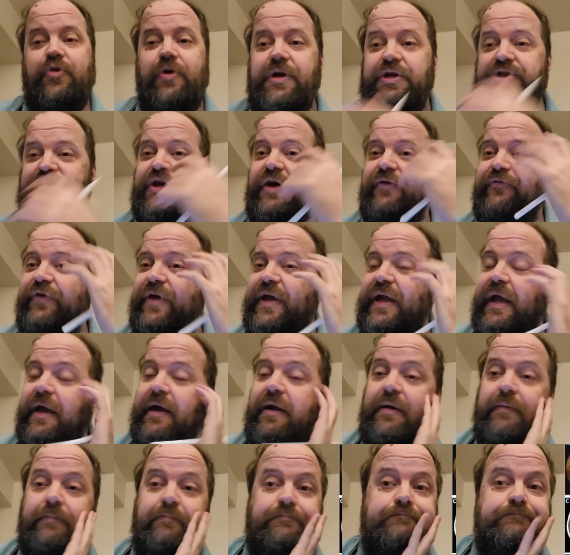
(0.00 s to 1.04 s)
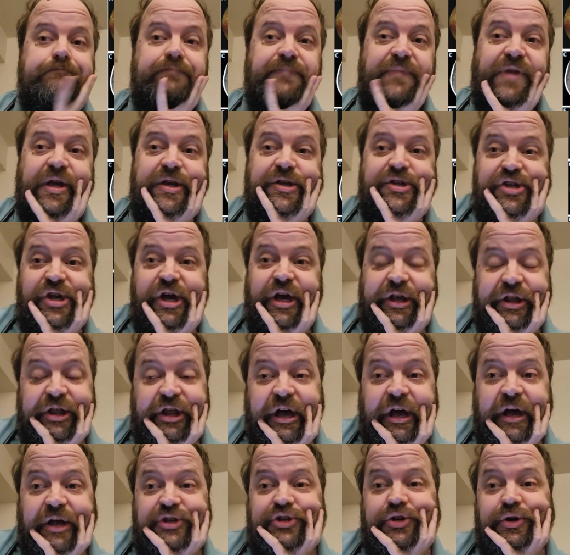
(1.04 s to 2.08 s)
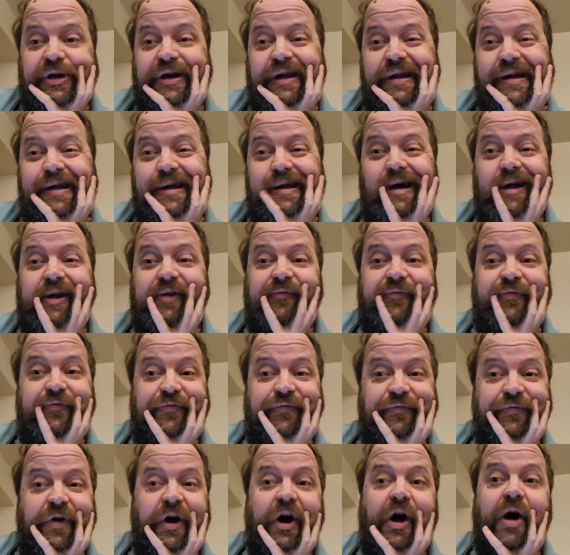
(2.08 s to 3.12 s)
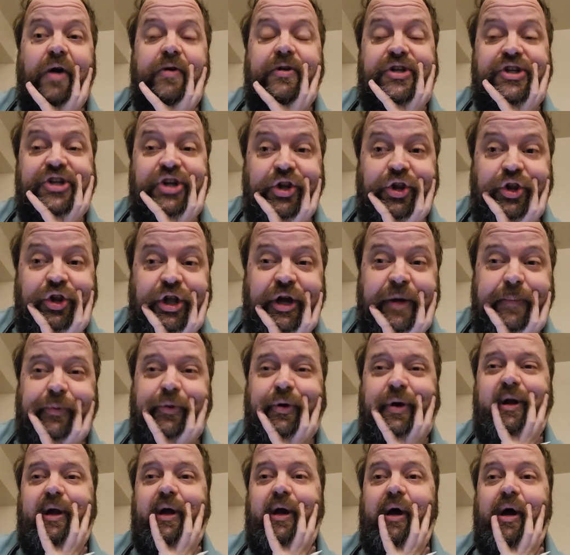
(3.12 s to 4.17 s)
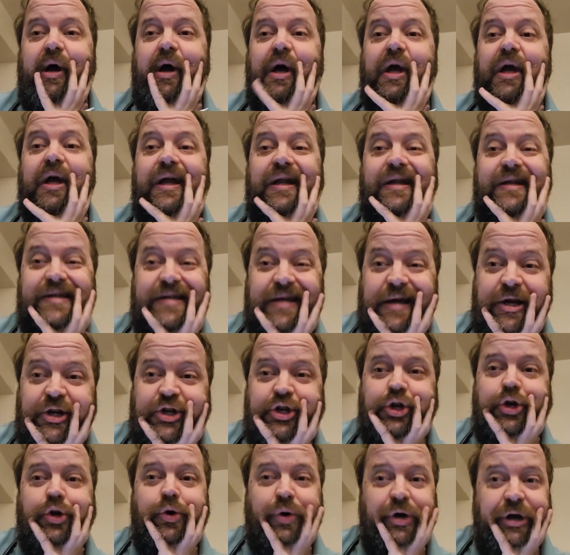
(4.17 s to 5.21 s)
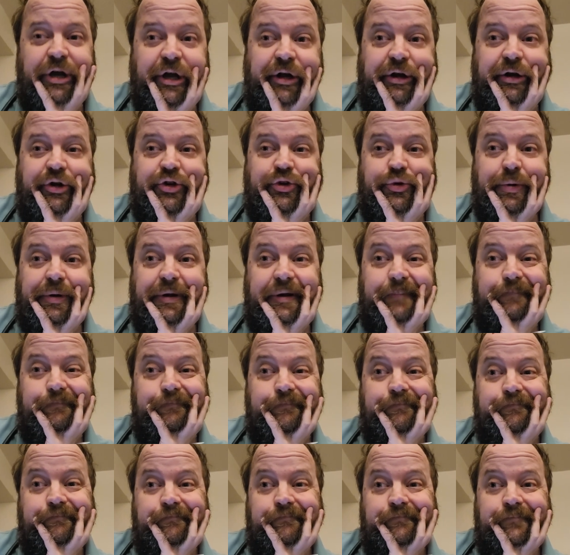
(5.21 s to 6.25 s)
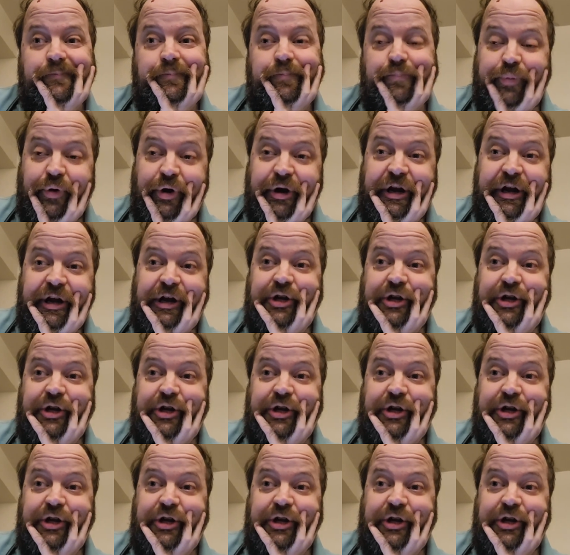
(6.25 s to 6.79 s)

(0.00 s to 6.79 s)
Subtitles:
to suffocate them, things like that. So any kind of a deliberate, intentional head injury, brain